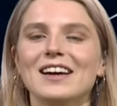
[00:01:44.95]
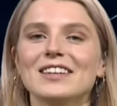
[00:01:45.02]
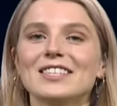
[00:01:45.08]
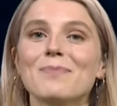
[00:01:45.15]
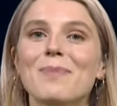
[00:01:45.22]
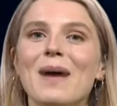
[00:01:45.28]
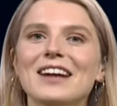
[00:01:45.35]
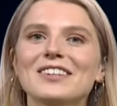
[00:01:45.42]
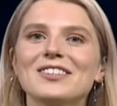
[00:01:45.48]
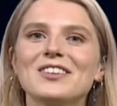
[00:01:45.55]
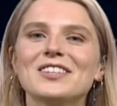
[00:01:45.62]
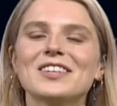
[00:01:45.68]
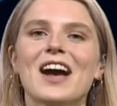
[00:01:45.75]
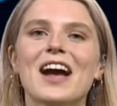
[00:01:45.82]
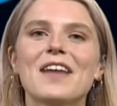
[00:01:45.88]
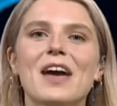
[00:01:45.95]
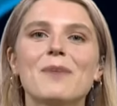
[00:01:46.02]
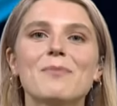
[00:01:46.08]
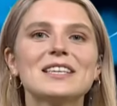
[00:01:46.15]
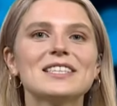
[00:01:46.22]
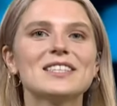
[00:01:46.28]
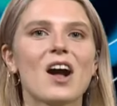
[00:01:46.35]
So back to tonight
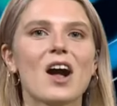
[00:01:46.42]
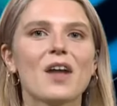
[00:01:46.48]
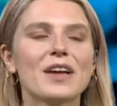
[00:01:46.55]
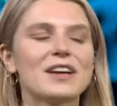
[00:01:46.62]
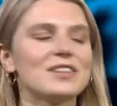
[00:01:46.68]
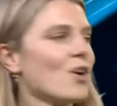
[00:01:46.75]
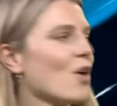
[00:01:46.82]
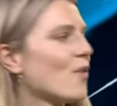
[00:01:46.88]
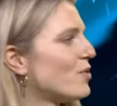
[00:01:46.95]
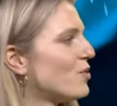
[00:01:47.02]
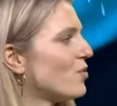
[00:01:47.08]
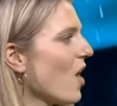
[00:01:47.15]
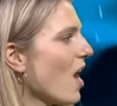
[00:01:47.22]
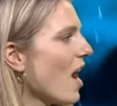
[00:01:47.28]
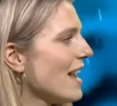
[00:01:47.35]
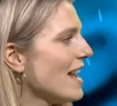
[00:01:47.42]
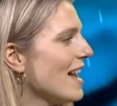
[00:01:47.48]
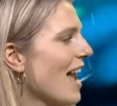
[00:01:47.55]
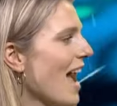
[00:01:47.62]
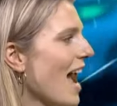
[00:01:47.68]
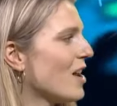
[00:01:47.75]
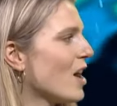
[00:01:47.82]
then, we start things off dry
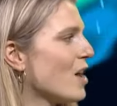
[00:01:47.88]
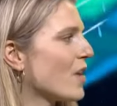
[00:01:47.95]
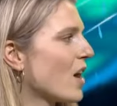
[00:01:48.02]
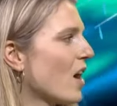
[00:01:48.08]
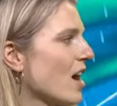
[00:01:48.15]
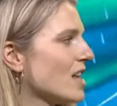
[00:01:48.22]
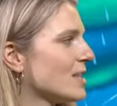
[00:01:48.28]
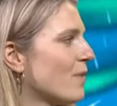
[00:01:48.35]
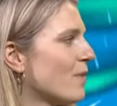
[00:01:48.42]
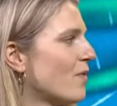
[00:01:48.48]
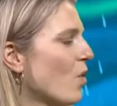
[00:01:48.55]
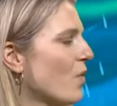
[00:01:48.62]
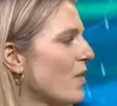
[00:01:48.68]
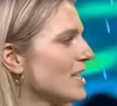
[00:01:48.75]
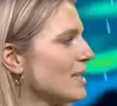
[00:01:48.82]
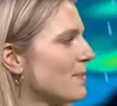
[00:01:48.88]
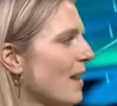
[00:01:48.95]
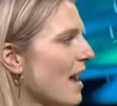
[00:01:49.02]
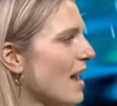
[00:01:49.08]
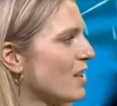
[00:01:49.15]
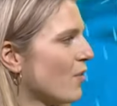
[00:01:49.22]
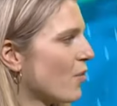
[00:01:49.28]
and overcast before this
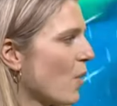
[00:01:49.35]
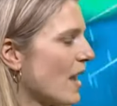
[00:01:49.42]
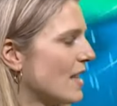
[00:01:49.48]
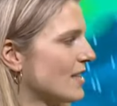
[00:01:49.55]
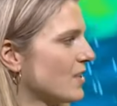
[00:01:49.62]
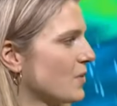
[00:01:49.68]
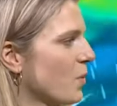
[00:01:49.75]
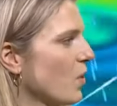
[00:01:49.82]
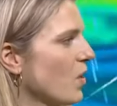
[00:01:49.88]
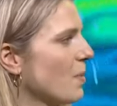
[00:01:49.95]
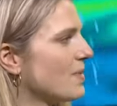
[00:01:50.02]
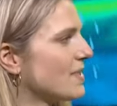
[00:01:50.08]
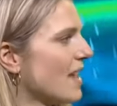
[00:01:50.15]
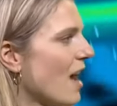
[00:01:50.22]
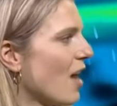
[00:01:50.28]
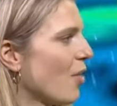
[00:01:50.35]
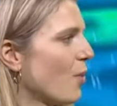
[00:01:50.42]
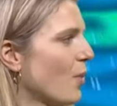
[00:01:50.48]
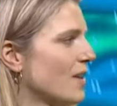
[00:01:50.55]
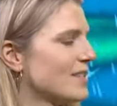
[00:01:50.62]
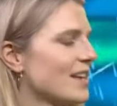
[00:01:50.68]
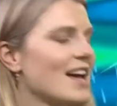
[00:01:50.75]
band of rain swoops
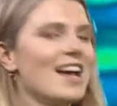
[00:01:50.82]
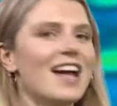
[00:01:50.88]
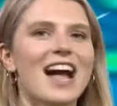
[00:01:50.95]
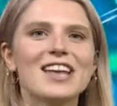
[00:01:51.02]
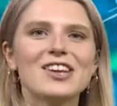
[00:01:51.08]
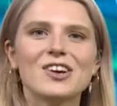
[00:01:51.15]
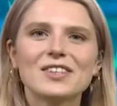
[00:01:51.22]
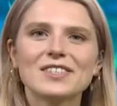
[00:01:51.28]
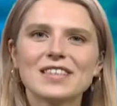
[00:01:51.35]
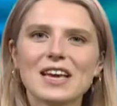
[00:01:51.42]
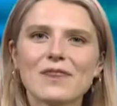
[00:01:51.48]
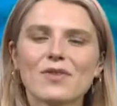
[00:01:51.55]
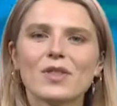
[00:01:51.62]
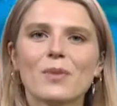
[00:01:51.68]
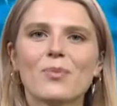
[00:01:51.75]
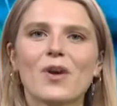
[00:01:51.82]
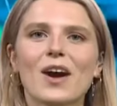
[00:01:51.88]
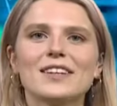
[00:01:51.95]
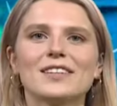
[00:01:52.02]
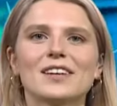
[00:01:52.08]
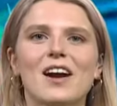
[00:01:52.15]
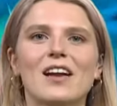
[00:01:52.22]
southwards. And you can see from the
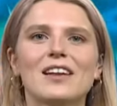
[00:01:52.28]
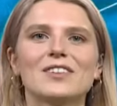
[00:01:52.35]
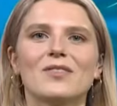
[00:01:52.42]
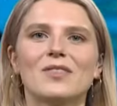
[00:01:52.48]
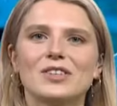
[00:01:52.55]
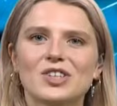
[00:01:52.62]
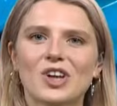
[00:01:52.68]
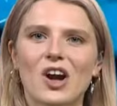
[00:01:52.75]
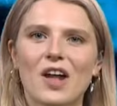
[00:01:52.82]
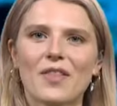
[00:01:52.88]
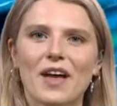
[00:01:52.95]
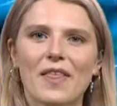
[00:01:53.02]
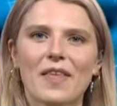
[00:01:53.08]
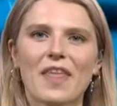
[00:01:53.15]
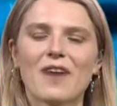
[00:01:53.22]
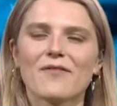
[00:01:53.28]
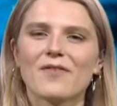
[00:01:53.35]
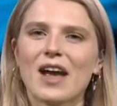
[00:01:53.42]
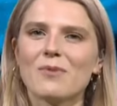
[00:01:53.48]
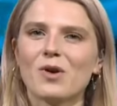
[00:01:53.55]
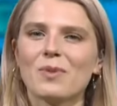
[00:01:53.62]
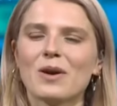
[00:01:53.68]
brighter colours on the chart there that that
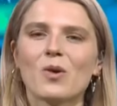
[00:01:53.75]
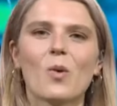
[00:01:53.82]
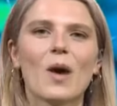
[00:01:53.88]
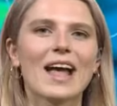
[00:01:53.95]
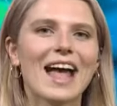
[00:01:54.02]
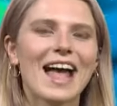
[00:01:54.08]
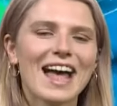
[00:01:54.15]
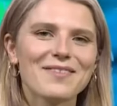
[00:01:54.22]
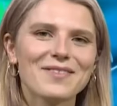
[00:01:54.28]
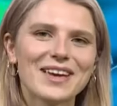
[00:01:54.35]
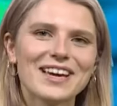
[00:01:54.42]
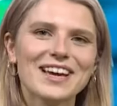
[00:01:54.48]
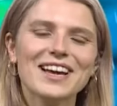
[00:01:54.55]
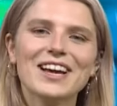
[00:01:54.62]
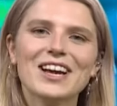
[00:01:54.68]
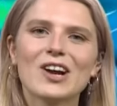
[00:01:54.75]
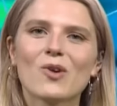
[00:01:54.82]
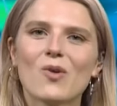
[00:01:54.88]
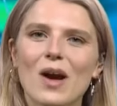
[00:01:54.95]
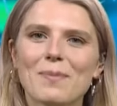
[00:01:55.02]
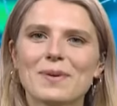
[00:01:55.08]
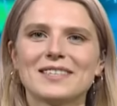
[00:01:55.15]
rain will be quite heavy and
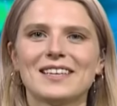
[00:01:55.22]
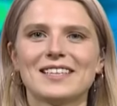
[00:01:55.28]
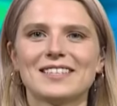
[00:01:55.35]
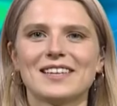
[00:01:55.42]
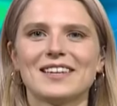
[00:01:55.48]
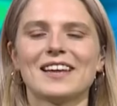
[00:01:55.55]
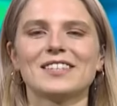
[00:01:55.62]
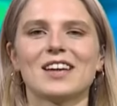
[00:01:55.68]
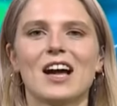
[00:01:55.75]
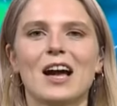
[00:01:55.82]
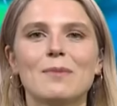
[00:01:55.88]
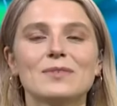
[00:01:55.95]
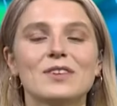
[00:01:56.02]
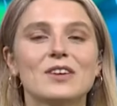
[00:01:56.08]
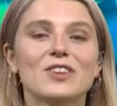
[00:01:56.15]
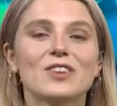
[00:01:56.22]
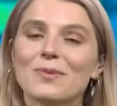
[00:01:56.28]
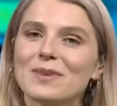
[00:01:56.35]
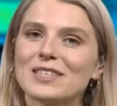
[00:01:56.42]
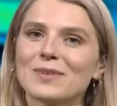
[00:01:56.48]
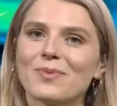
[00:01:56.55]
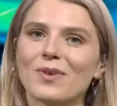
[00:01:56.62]
quite persistent at times. So don't
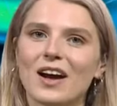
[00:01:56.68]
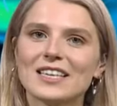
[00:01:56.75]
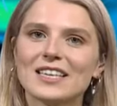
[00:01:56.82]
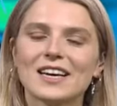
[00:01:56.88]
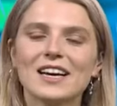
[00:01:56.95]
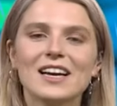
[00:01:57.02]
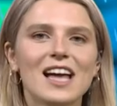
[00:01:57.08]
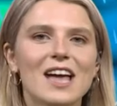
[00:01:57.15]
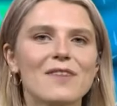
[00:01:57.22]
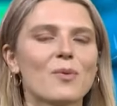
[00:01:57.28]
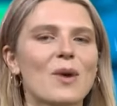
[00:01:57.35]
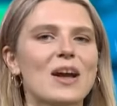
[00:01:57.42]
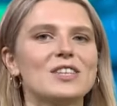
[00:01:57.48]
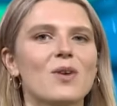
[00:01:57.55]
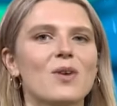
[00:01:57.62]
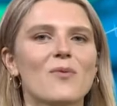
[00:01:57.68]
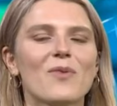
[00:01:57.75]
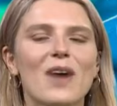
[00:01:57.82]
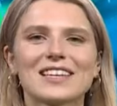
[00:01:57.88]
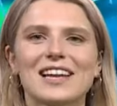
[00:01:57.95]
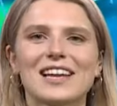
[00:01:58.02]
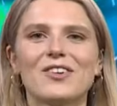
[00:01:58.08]
be surprised if it wakes you up
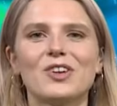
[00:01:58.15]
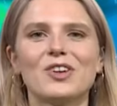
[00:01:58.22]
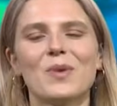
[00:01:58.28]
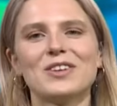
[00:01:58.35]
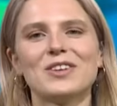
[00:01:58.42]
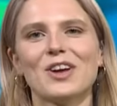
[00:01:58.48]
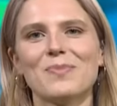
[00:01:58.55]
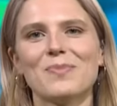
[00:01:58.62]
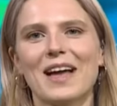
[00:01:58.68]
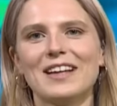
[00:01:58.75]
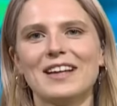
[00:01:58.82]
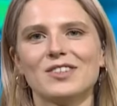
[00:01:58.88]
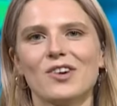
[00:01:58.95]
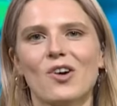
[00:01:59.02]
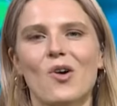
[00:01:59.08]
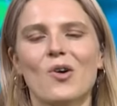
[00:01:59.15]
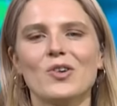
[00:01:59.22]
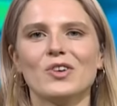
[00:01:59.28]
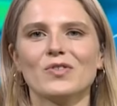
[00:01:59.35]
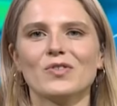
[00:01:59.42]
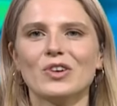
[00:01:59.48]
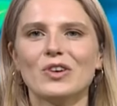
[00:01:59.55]
rattling on your window panes or on
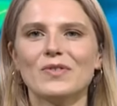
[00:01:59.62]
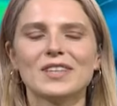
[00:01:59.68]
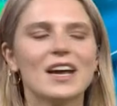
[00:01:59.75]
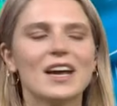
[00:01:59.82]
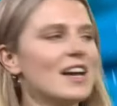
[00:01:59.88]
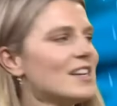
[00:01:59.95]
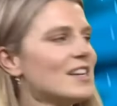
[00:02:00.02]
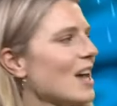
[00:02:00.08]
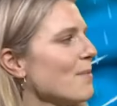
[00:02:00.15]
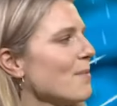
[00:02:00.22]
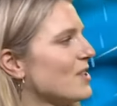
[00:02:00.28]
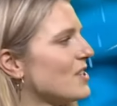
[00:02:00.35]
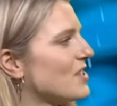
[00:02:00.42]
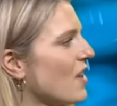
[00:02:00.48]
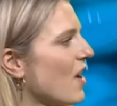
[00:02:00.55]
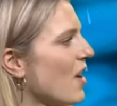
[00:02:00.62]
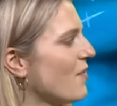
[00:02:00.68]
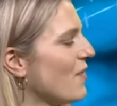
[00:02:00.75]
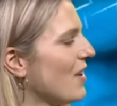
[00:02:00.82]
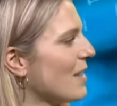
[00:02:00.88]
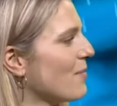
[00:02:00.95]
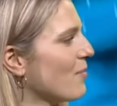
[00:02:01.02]
your roofs. Temperatures though,
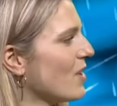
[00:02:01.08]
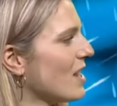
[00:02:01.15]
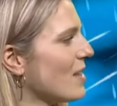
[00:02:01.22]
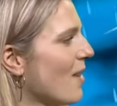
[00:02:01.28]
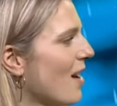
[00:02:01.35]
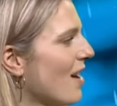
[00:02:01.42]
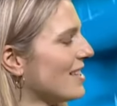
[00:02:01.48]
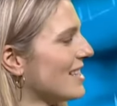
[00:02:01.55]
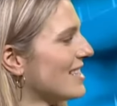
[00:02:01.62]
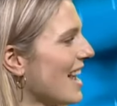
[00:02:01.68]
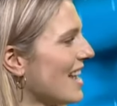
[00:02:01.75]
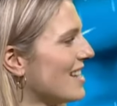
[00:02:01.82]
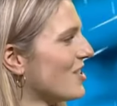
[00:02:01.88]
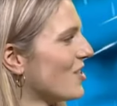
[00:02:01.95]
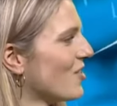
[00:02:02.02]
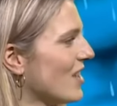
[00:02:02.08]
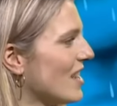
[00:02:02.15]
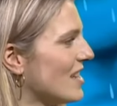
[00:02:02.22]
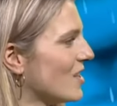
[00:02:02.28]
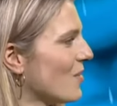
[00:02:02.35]
feeling pretty mild at 10 degrees.